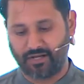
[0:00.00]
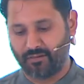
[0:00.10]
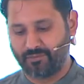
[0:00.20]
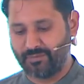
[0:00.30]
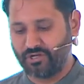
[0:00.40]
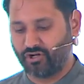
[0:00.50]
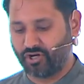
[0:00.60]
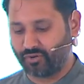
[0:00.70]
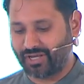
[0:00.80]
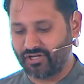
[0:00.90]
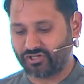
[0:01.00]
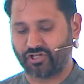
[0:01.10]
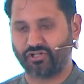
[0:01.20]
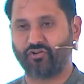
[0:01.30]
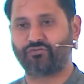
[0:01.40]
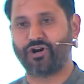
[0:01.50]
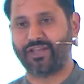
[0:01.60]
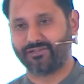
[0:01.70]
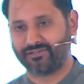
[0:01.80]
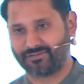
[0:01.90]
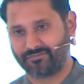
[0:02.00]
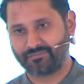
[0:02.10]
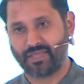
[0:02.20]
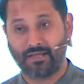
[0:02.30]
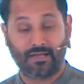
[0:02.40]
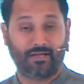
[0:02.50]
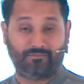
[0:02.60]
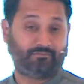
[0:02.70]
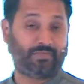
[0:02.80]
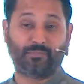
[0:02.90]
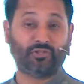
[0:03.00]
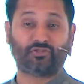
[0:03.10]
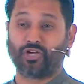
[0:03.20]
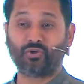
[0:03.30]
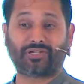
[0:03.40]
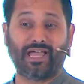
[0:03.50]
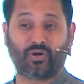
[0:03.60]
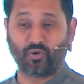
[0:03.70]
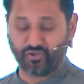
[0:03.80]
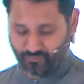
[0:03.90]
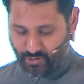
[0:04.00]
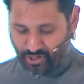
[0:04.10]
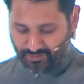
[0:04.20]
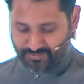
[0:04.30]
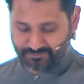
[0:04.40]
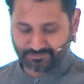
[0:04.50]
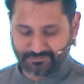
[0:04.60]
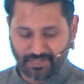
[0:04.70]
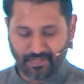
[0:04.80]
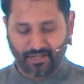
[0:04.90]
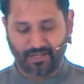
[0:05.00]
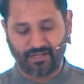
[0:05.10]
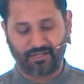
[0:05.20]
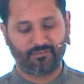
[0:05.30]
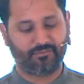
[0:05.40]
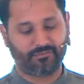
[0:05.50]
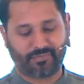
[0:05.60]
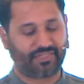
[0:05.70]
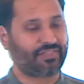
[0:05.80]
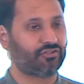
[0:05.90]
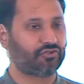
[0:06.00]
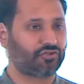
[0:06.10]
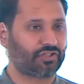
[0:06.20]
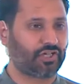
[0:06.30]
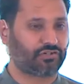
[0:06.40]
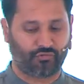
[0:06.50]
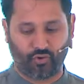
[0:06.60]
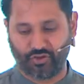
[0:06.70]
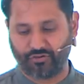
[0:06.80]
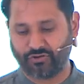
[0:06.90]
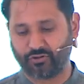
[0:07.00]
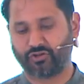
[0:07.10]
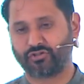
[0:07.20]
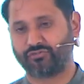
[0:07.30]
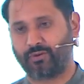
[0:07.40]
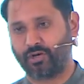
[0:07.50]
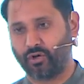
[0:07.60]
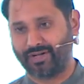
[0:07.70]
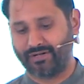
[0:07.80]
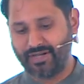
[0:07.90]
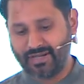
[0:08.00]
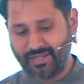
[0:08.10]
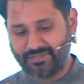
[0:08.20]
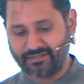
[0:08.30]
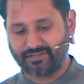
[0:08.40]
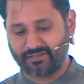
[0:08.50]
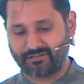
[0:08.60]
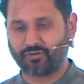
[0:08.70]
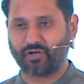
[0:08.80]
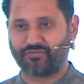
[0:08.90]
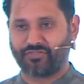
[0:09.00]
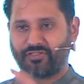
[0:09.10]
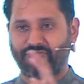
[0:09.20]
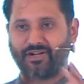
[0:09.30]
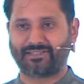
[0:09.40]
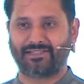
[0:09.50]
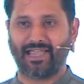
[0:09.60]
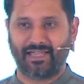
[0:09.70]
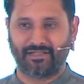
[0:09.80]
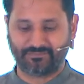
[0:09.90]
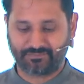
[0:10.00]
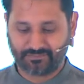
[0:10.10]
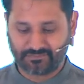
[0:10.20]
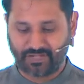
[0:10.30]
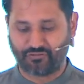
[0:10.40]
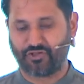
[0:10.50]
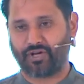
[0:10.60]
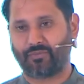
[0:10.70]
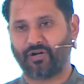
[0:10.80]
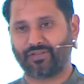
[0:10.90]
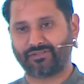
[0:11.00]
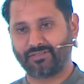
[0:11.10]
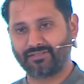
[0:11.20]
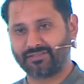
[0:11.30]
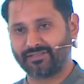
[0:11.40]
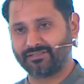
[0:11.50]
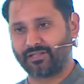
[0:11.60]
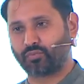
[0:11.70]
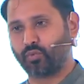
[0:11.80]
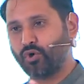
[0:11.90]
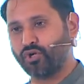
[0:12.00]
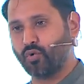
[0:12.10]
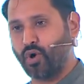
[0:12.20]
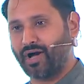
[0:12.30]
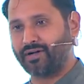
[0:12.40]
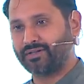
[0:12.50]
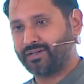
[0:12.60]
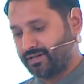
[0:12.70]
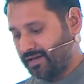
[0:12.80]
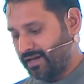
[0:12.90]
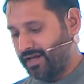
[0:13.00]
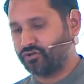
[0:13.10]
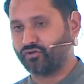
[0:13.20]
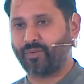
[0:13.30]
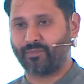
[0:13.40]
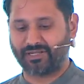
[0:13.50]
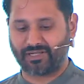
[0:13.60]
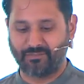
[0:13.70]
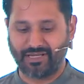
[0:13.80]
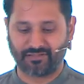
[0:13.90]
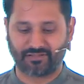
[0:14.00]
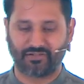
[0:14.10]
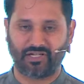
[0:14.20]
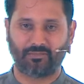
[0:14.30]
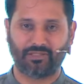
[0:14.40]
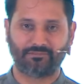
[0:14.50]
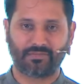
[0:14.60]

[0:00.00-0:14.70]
maybe your location, your friends, people you don't like who you've blocked, the things you search for, the photos you've uploaded. And these are sort of the first layer, if you think about this. And this is things that who you are, and you've publicly made this available.